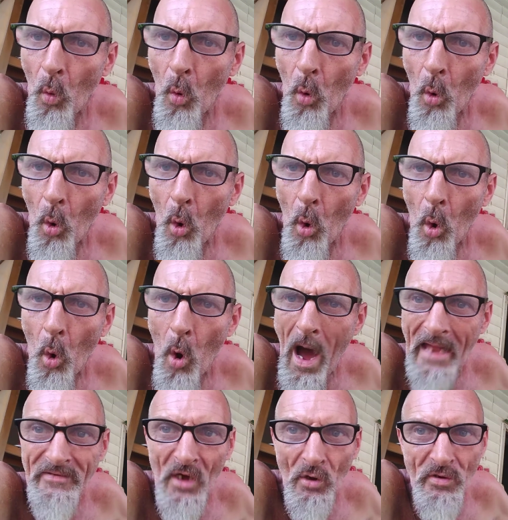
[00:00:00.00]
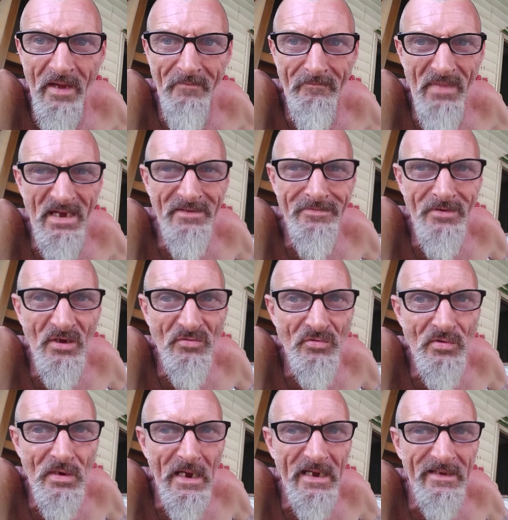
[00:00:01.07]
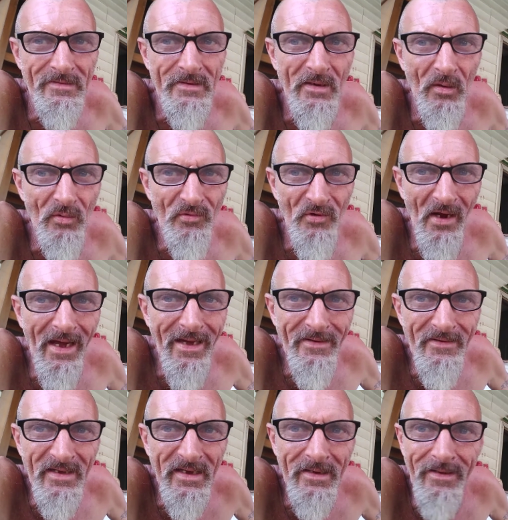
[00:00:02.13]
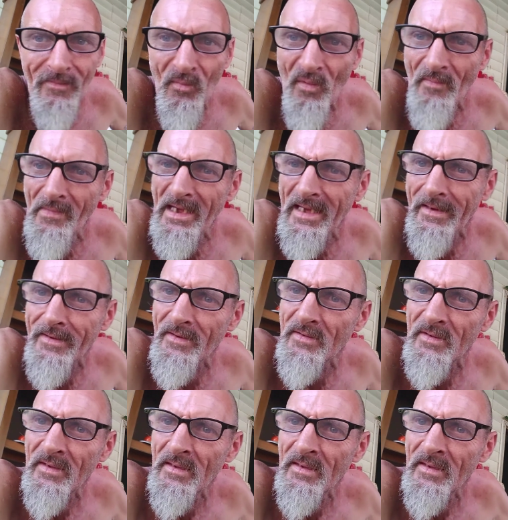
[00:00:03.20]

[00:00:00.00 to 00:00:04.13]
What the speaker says: Ooh, I know them business tricks. Don't try Kicking My Man, because